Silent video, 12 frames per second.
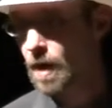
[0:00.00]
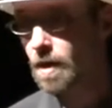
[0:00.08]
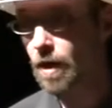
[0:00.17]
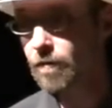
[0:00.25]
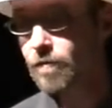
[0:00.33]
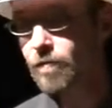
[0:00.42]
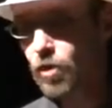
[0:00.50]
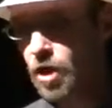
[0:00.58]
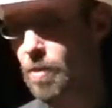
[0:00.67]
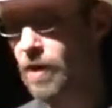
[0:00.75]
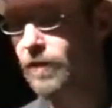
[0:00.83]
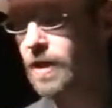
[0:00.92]
Now, if you forgot
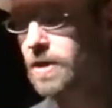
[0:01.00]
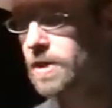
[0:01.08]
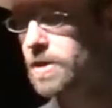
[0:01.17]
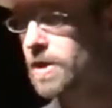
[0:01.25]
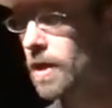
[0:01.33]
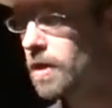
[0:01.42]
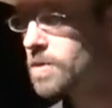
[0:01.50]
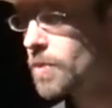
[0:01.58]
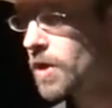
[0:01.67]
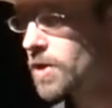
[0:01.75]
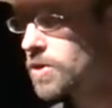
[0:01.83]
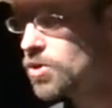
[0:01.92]
about that detail, it's
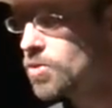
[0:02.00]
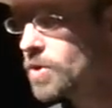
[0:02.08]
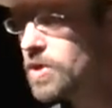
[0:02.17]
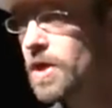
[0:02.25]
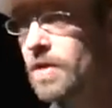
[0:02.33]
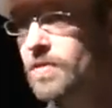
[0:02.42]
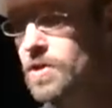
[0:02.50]
because human deaths